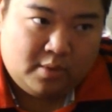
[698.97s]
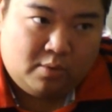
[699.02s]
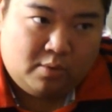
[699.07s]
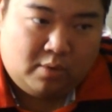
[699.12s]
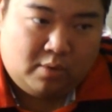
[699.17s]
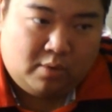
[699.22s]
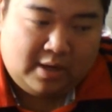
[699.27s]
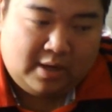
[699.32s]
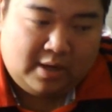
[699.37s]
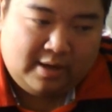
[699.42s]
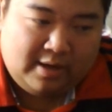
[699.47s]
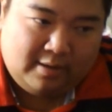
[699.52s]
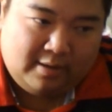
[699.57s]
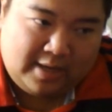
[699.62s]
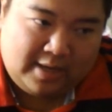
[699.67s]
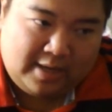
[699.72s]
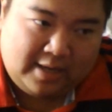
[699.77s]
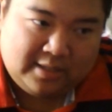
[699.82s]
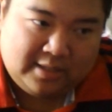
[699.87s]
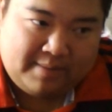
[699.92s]
what
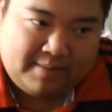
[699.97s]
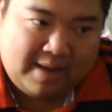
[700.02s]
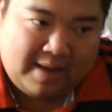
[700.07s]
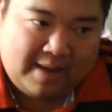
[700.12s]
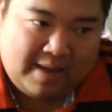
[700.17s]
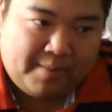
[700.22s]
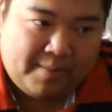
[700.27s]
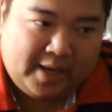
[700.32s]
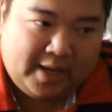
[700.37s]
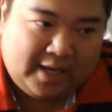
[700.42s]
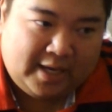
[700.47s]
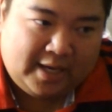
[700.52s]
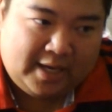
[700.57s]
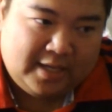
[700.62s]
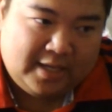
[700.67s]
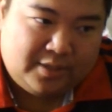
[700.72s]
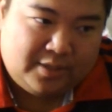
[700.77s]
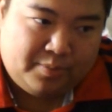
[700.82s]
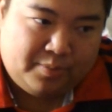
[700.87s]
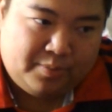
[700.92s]
ends up happening
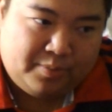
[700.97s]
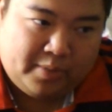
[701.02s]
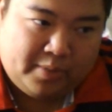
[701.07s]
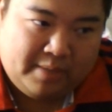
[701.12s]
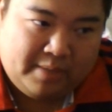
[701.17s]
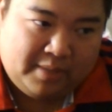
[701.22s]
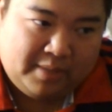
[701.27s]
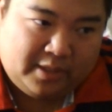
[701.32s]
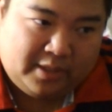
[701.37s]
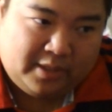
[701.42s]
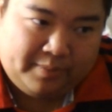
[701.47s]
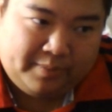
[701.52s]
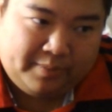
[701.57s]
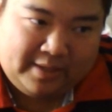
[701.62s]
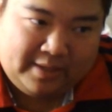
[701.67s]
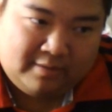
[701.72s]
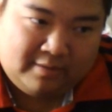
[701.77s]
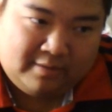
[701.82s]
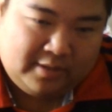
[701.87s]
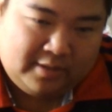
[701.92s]
is you put him a little
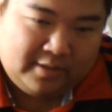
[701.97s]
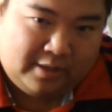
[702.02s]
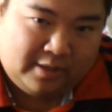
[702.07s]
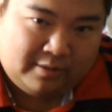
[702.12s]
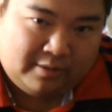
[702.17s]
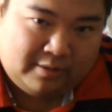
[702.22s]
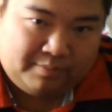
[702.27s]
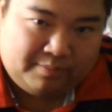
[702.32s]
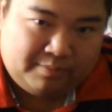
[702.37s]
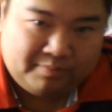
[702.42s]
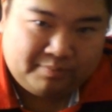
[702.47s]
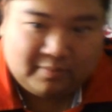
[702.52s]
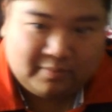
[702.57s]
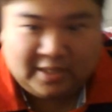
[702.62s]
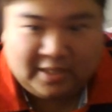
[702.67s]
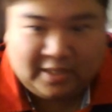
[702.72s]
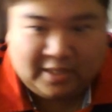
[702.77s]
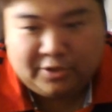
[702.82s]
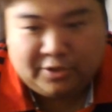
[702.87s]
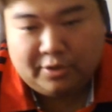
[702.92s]
bit,
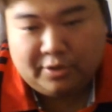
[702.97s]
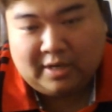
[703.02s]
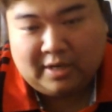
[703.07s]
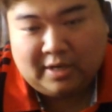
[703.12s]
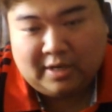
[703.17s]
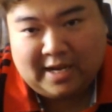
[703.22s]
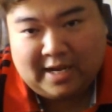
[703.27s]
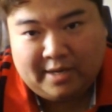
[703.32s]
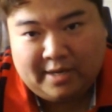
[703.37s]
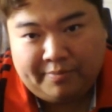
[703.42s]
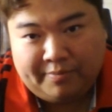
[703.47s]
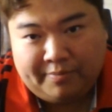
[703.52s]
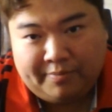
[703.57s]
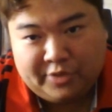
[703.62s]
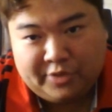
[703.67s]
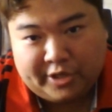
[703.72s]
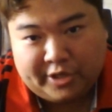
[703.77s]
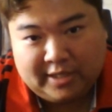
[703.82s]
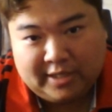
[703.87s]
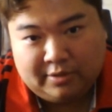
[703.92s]
into your lineup
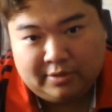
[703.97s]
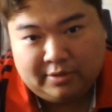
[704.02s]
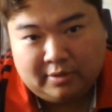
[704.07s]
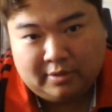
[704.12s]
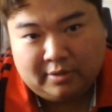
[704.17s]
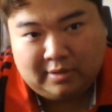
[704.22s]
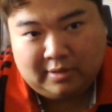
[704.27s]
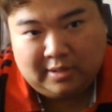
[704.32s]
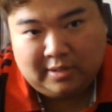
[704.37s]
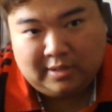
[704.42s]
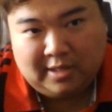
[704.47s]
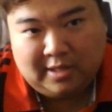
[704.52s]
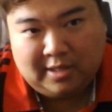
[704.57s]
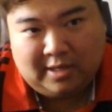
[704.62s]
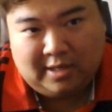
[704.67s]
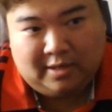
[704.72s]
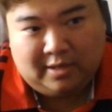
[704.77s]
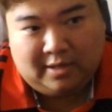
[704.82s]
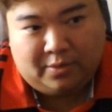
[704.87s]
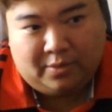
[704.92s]
during Duel,
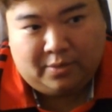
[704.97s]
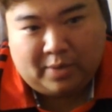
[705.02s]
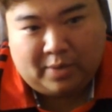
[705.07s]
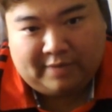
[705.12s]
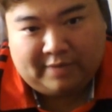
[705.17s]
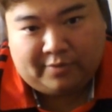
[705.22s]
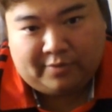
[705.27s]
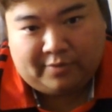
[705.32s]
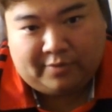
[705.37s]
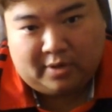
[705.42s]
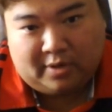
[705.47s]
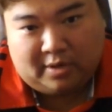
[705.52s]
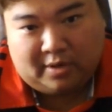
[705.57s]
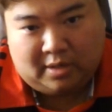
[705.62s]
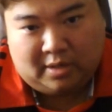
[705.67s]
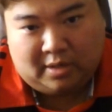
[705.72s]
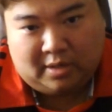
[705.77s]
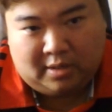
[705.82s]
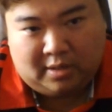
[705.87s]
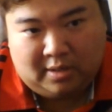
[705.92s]
wait
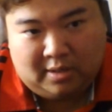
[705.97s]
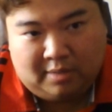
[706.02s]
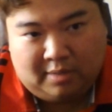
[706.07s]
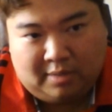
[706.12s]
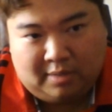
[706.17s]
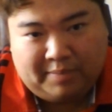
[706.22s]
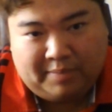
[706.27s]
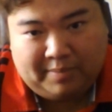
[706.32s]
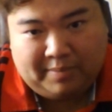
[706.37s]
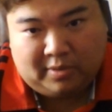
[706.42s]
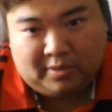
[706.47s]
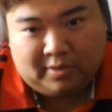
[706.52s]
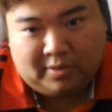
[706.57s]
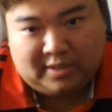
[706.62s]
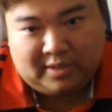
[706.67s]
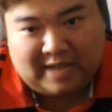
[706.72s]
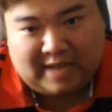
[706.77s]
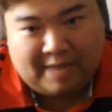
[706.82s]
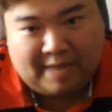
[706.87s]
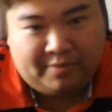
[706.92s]
for people to
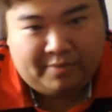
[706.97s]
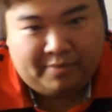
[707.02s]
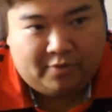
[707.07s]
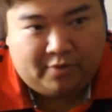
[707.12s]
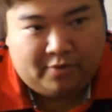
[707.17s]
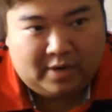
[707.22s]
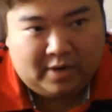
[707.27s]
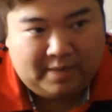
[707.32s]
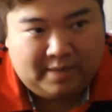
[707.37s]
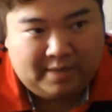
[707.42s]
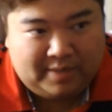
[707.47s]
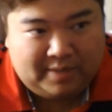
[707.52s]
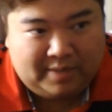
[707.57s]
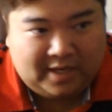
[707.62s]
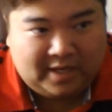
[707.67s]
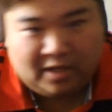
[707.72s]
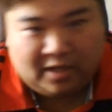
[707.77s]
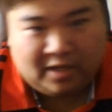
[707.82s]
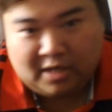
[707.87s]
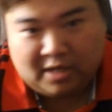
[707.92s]
die before him, and then
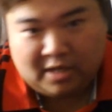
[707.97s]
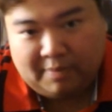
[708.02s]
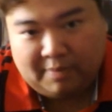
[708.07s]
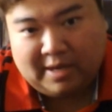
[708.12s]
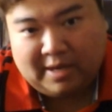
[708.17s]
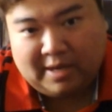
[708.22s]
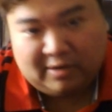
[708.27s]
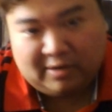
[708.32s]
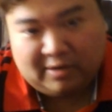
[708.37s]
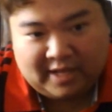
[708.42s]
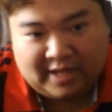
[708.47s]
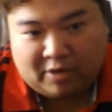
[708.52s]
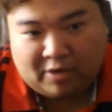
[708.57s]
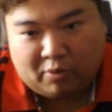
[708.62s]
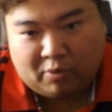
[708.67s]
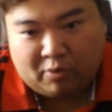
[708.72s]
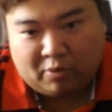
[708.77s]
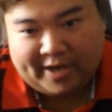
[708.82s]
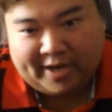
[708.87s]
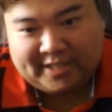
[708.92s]
he'll come out and like
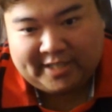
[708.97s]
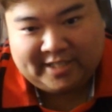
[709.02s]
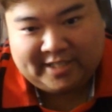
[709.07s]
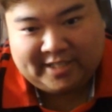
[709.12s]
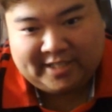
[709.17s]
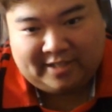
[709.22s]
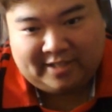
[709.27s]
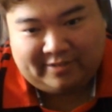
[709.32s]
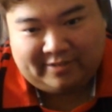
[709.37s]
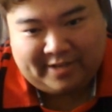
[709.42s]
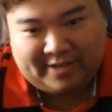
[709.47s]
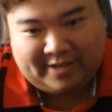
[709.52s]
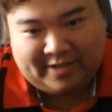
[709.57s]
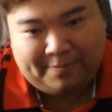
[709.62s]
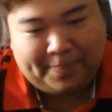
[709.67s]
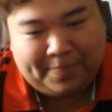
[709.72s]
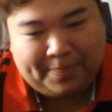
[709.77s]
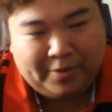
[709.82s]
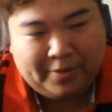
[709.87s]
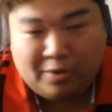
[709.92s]
wreck shit.
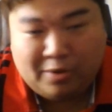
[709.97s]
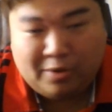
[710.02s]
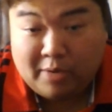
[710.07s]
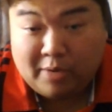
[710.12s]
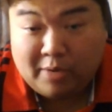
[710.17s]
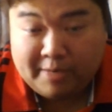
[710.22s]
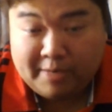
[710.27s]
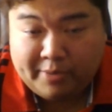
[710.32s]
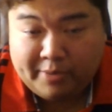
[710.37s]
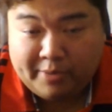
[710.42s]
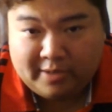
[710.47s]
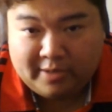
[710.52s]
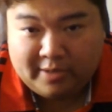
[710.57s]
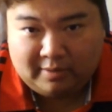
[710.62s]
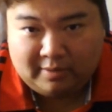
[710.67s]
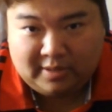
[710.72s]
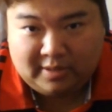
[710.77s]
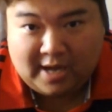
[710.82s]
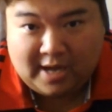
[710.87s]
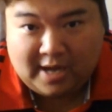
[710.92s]
Right? You don't want to put
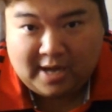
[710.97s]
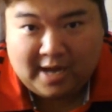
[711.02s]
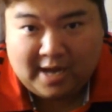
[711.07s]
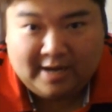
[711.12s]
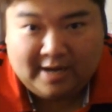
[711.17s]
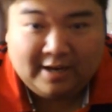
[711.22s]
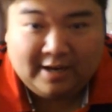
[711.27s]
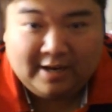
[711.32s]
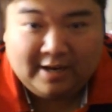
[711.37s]
Kan